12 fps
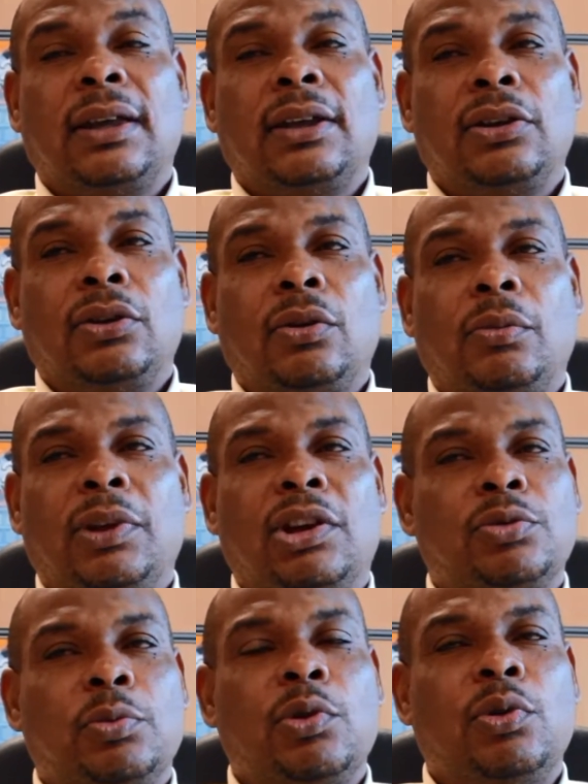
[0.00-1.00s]
you know,
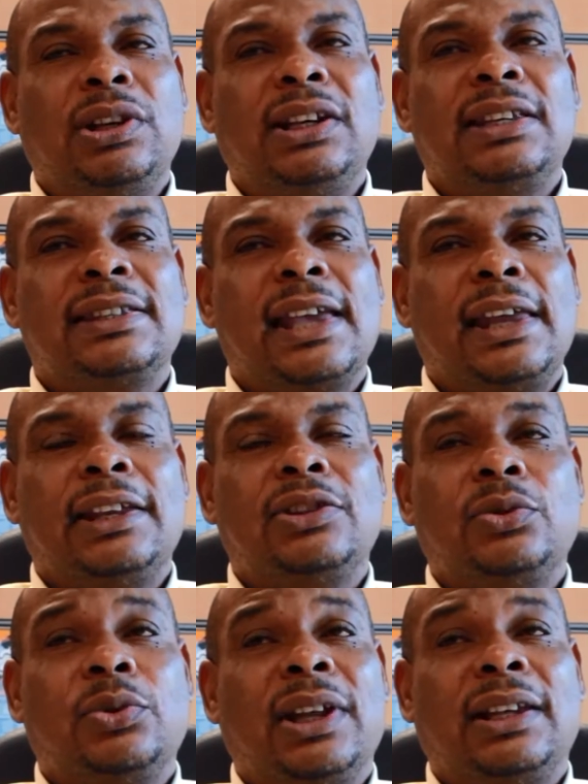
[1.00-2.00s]
because we only decided
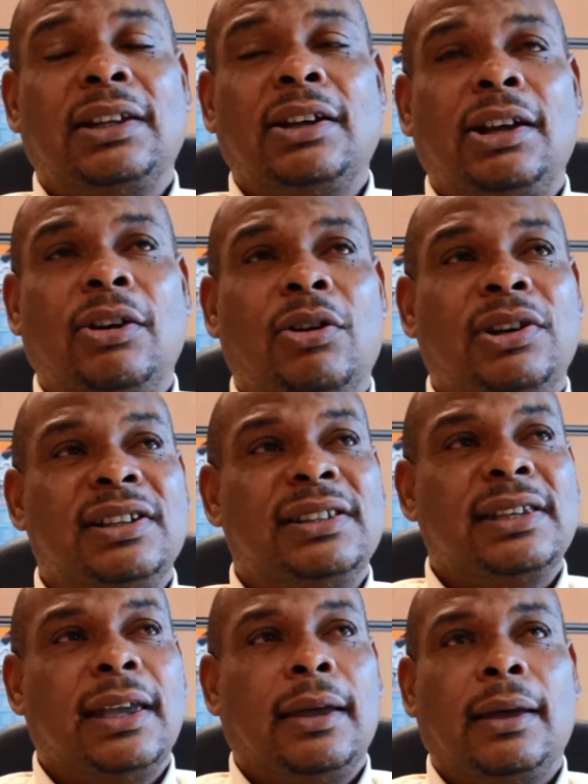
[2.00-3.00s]
to do that early on
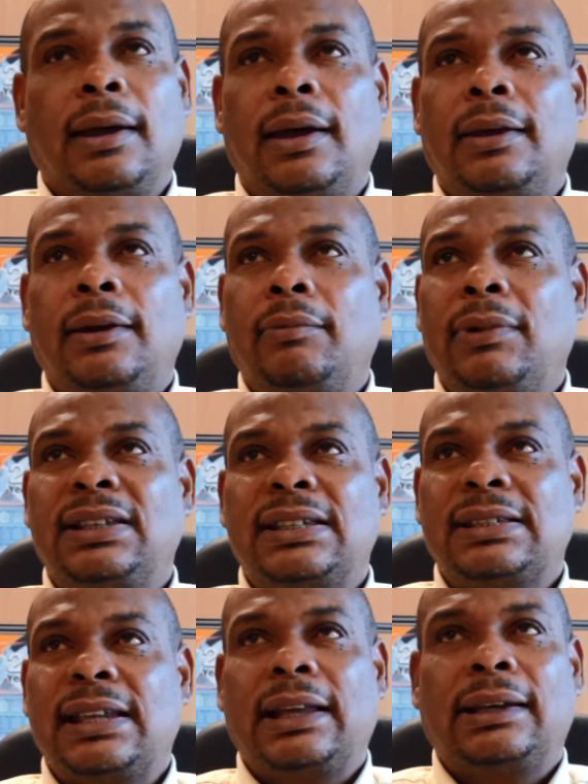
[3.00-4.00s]
this year, and which
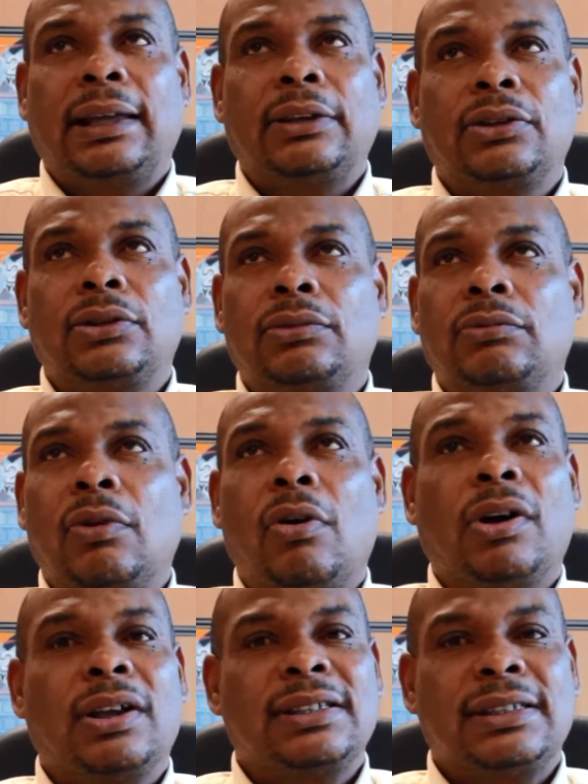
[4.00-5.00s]
is like
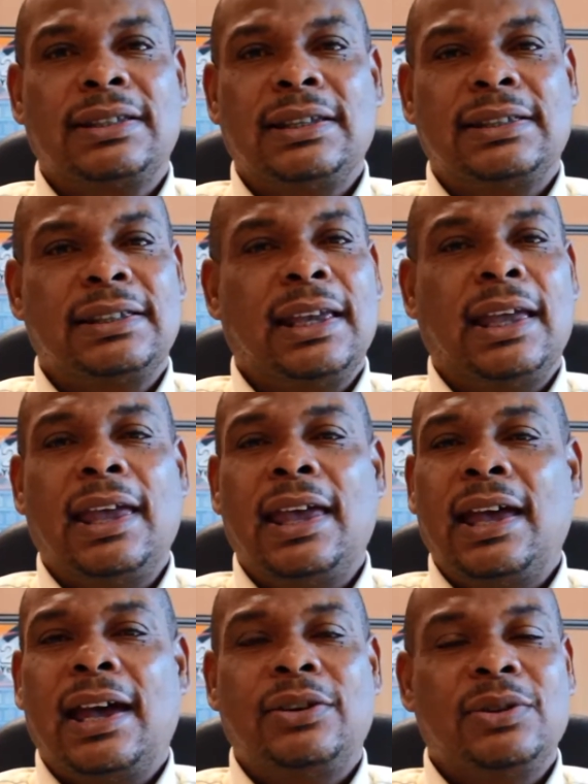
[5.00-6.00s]
August this year,
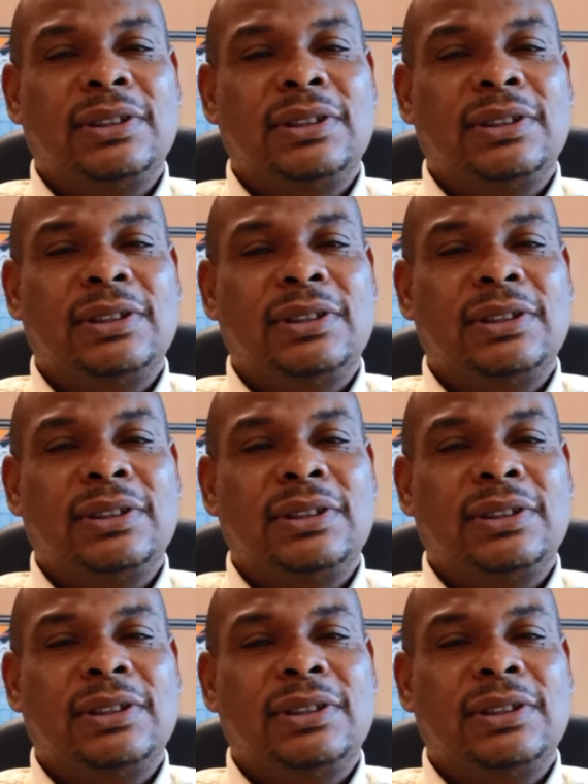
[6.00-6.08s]
and to